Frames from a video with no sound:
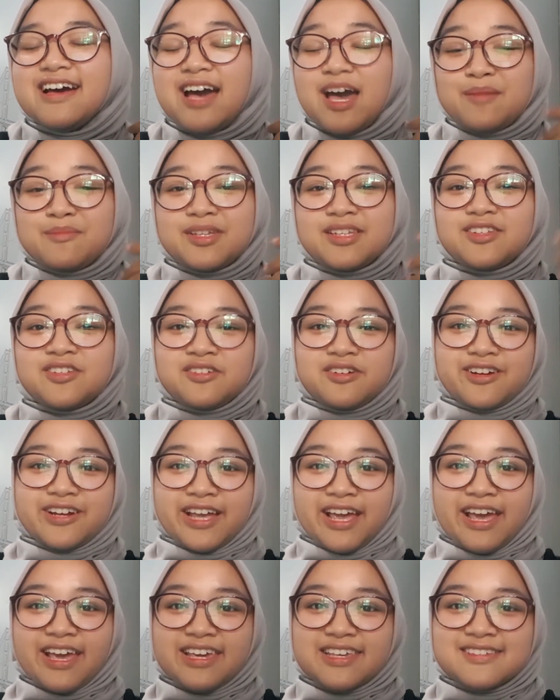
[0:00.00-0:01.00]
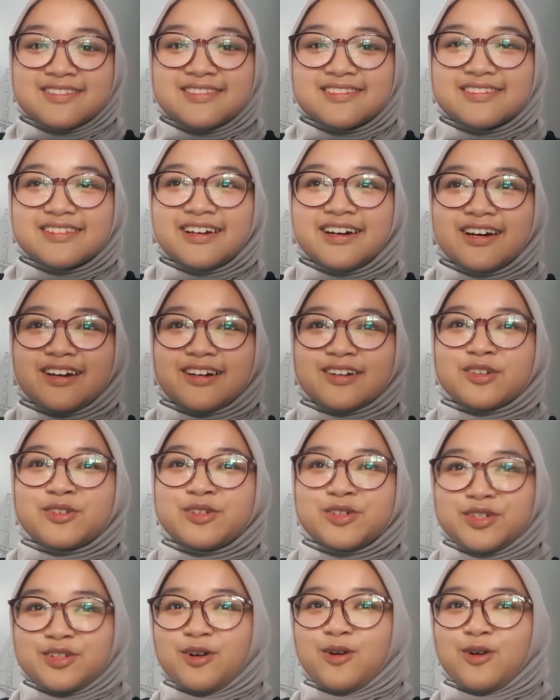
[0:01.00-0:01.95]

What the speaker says: I mean, your case could